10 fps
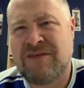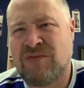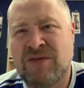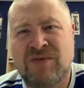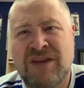
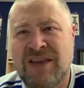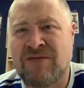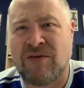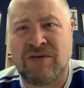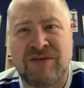When they
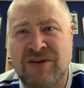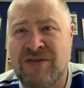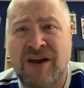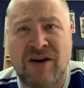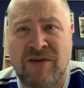throw,
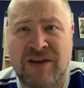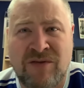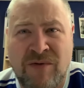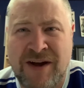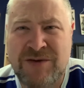they are great
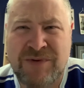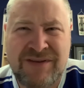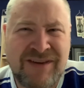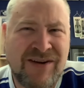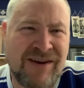to watch. But
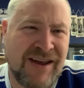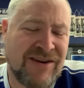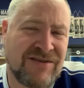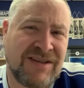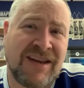Gary
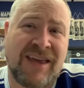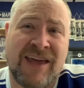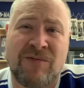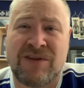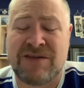Anderson
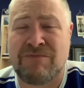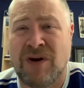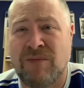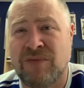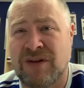again with his
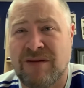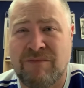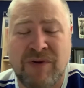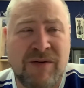mumbling.